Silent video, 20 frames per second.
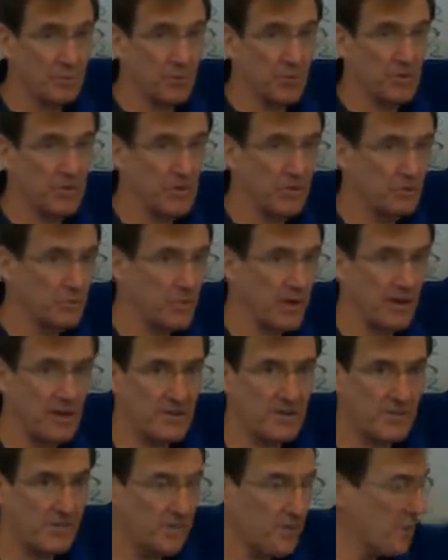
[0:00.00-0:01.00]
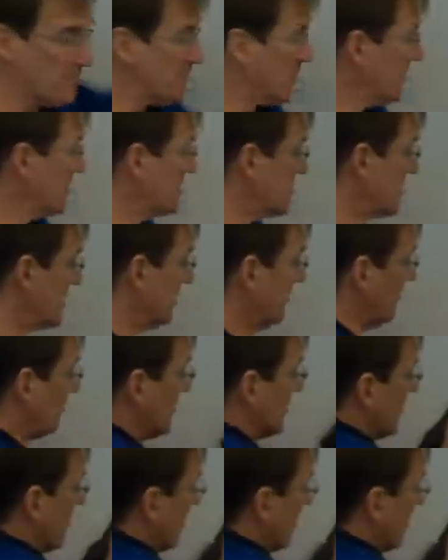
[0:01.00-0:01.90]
Put those right on your formula sheet so you